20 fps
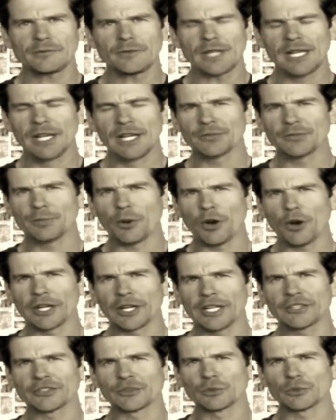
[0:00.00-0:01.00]
as
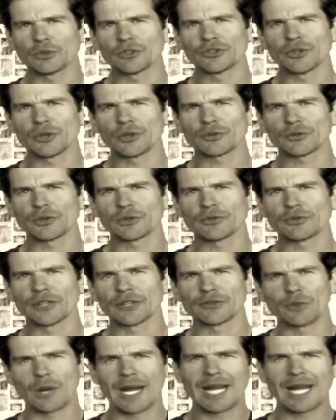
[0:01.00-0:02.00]
pioneers at Woodstock Fruit
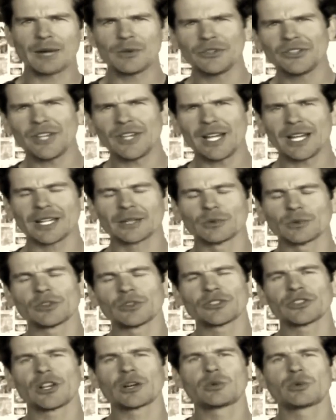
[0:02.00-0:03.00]
Festival. How is that? And
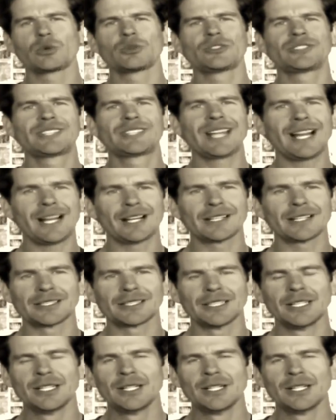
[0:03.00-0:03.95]
it's like, well, Doug,